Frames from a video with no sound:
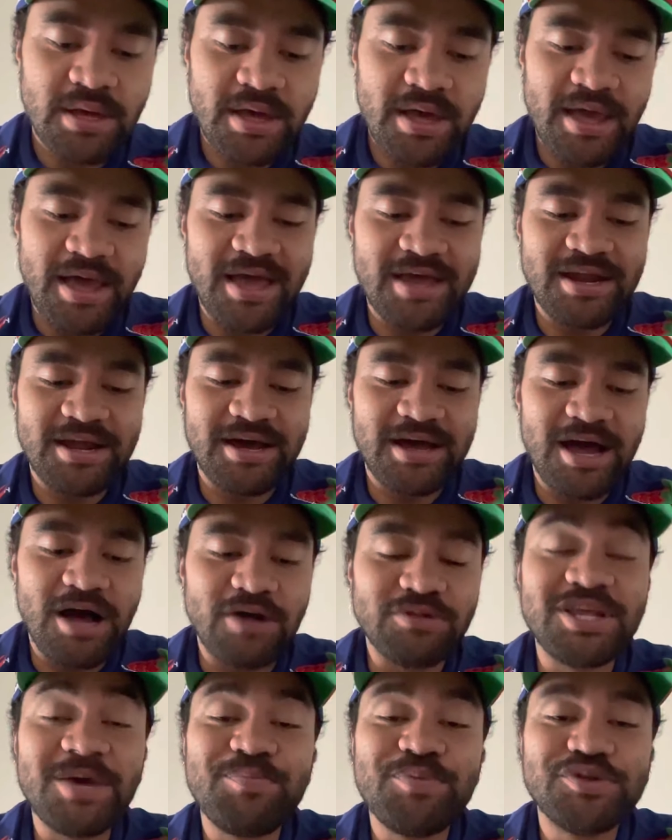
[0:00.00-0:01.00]
And
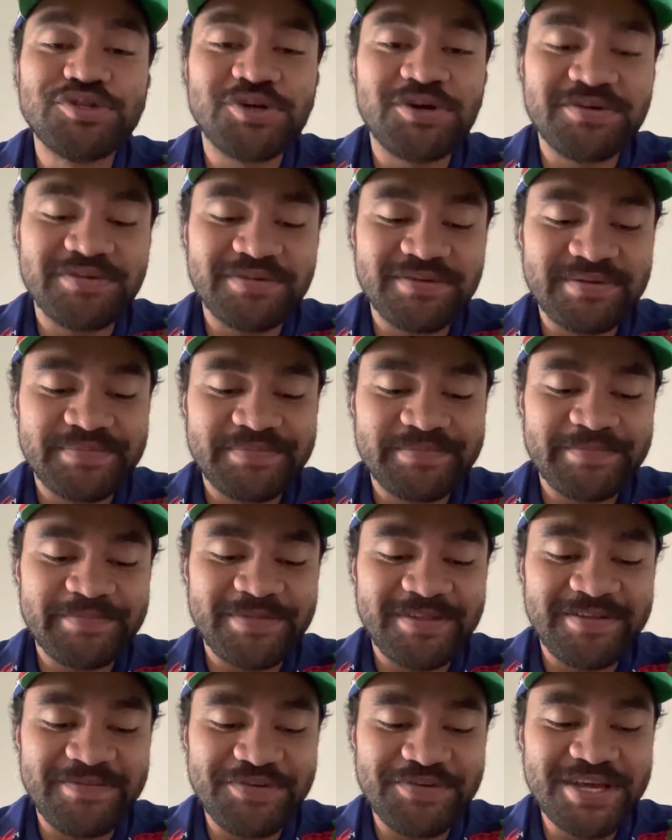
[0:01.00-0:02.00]
our debutant
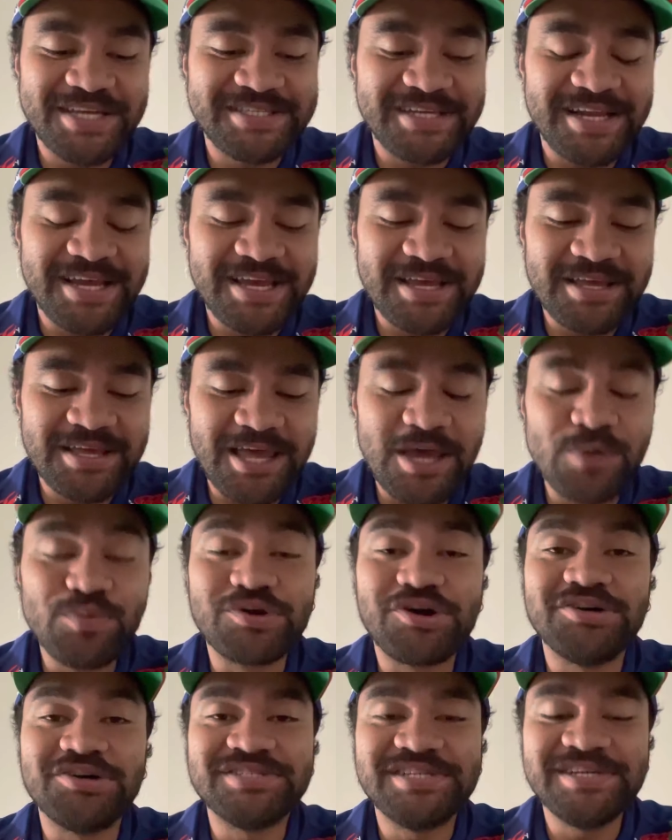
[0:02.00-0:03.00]
for yesterday,
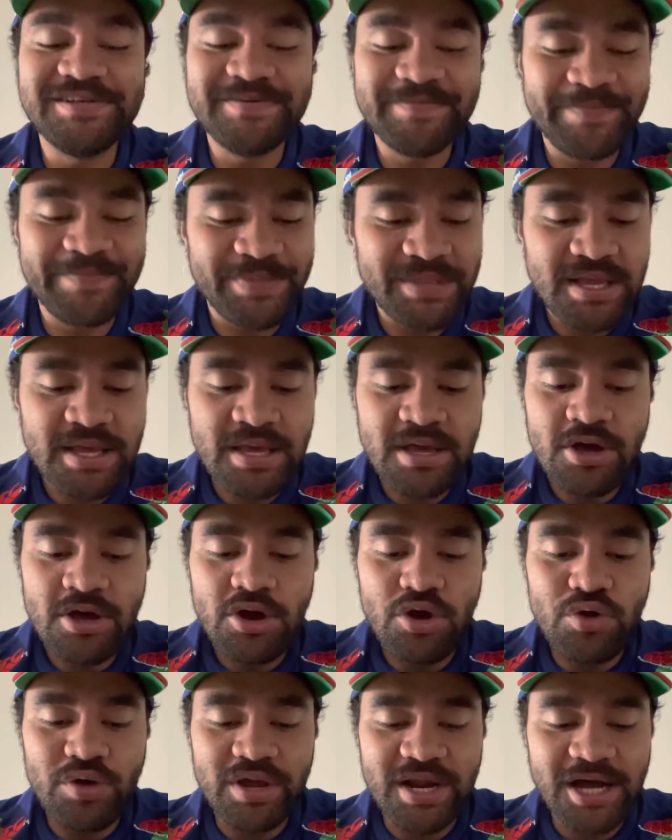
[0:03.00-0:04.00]
Edward Gossi,
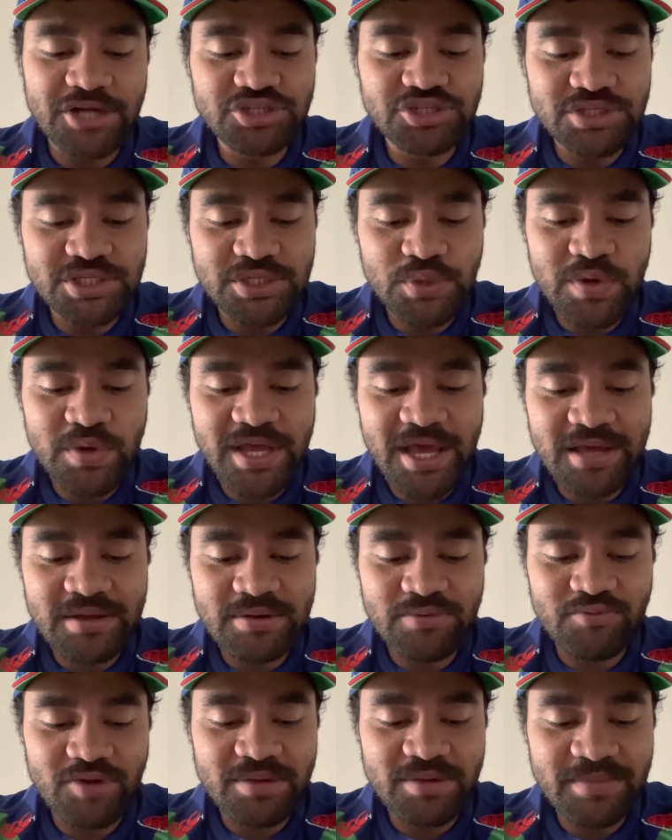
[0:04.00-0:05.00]
who had
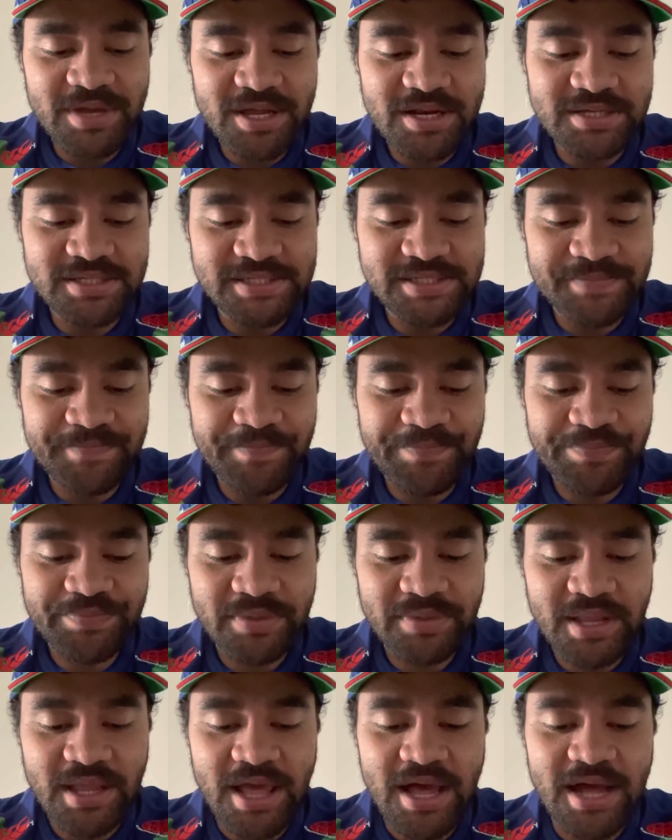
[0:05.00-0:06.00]
128 run meters,
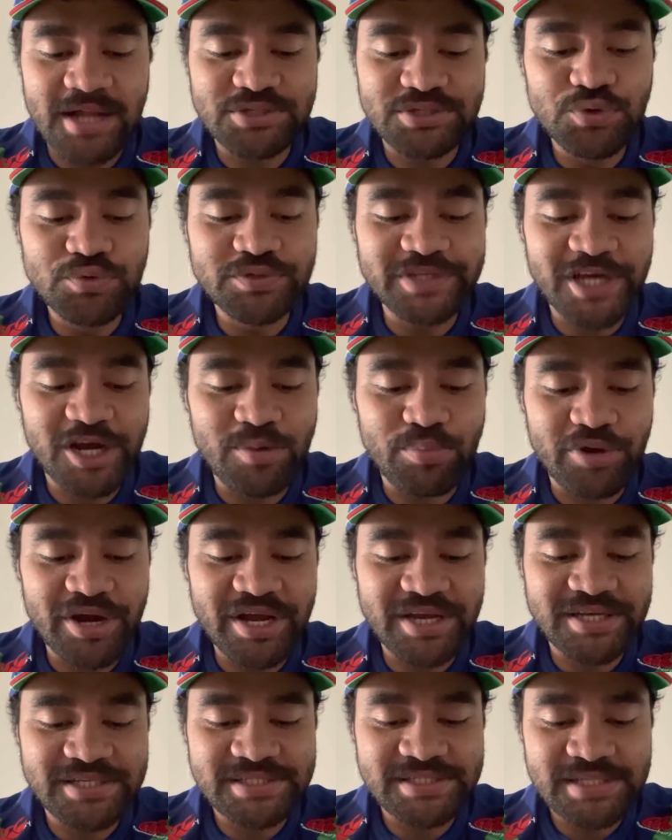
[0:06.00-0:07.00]
two tackle
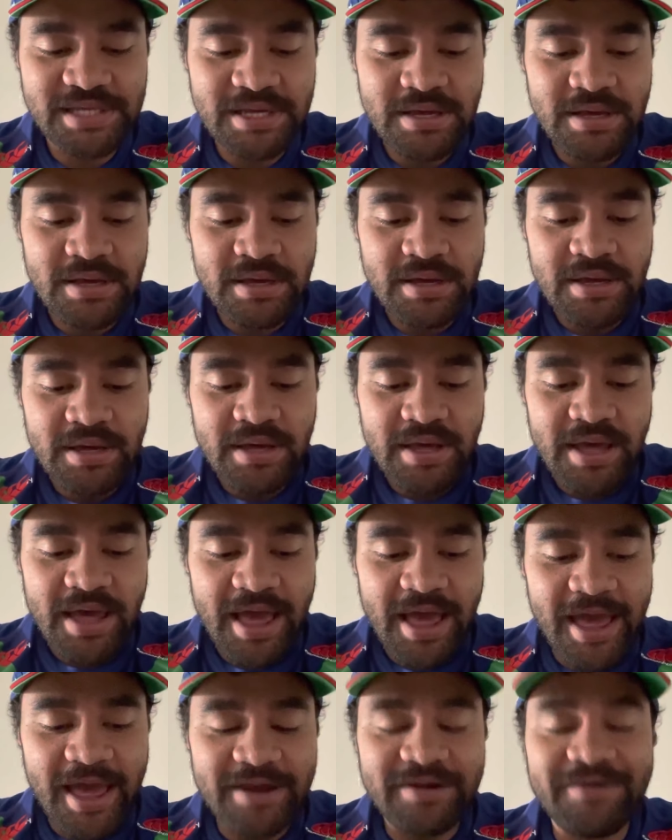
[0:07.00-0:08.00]
breaks,
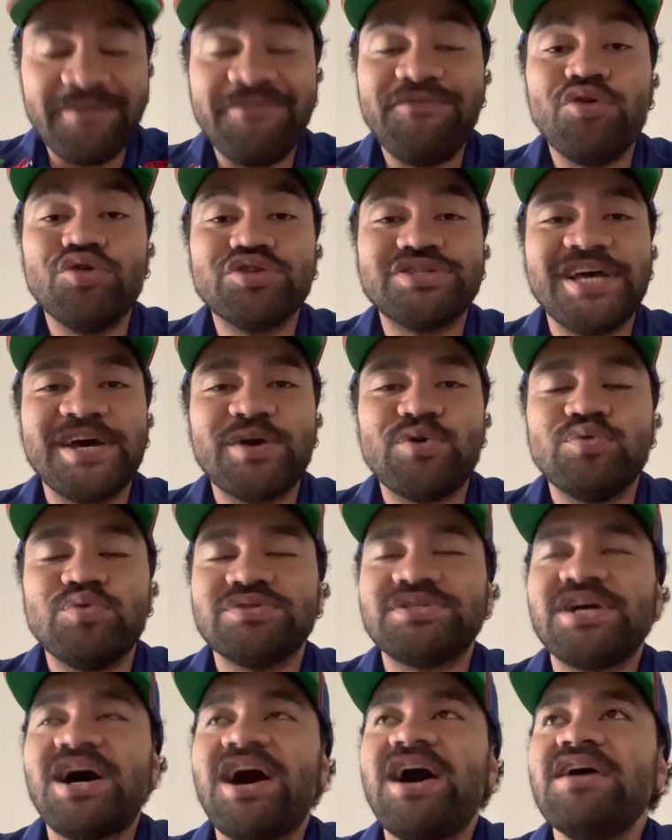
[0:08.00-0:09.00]
and four
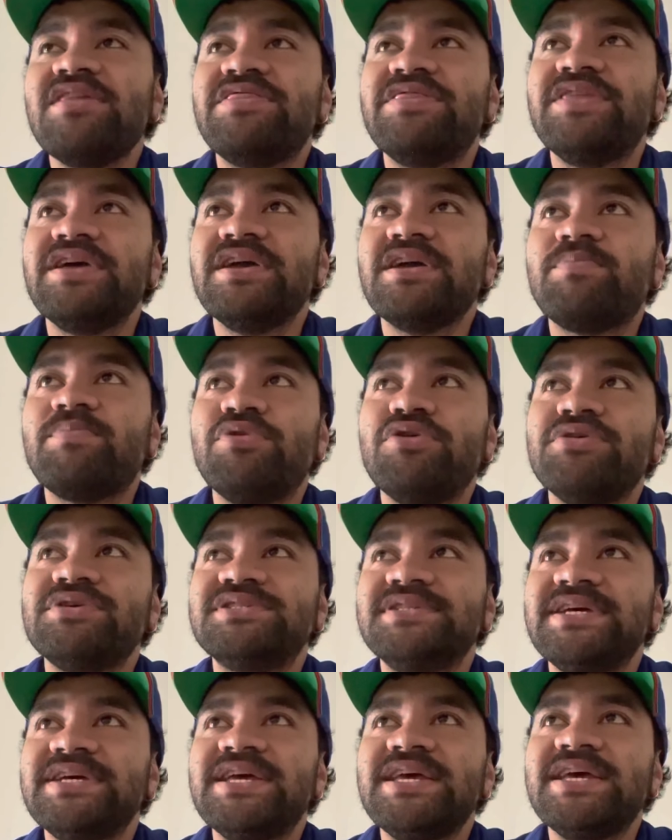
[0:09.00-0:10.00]
tackles. I think
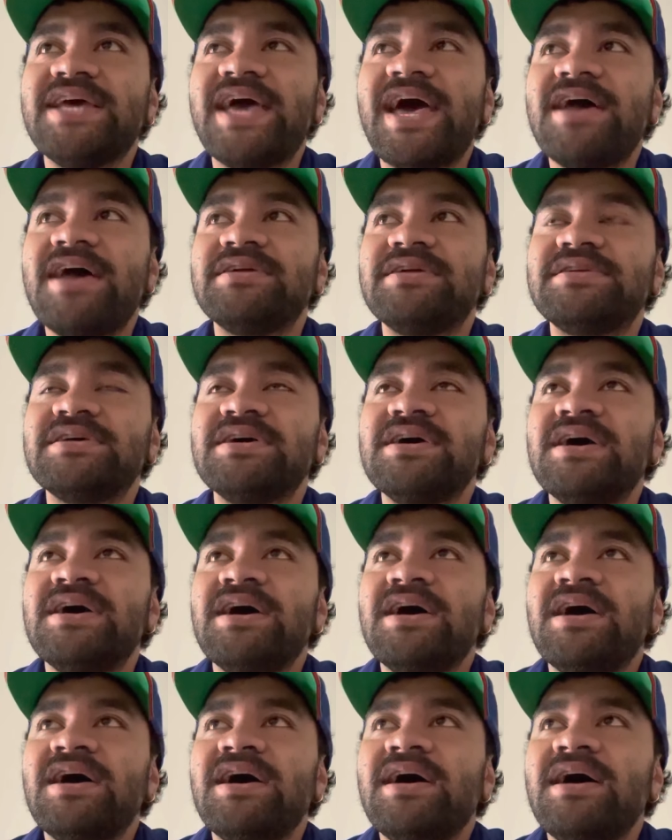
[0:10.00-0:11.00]
personally he added
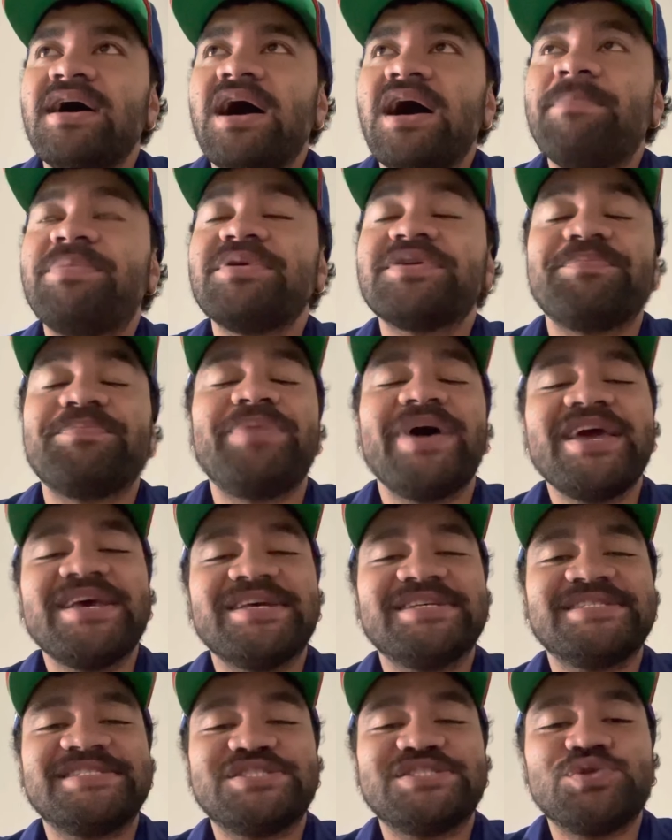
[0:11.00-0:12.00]
a bit of
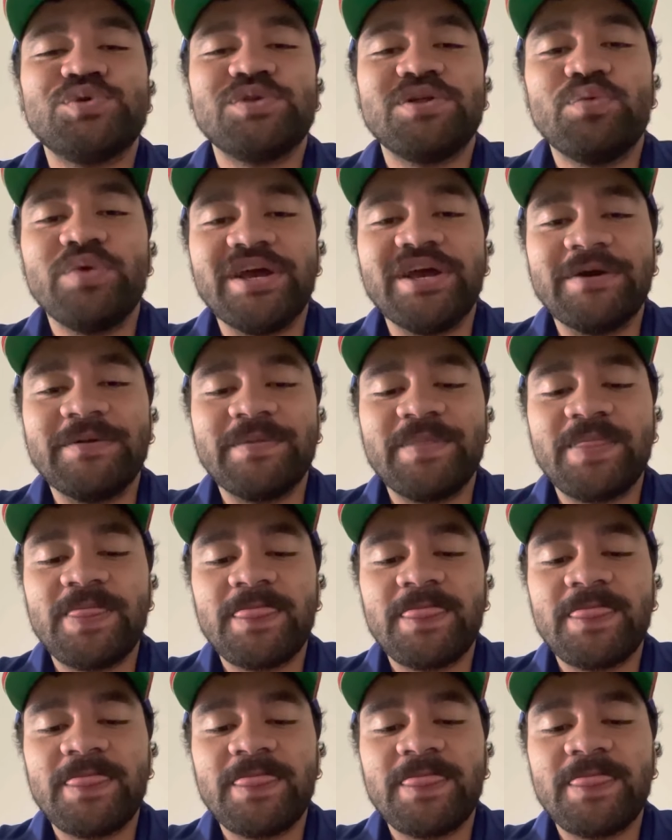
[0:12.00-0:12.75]
pace to the wing.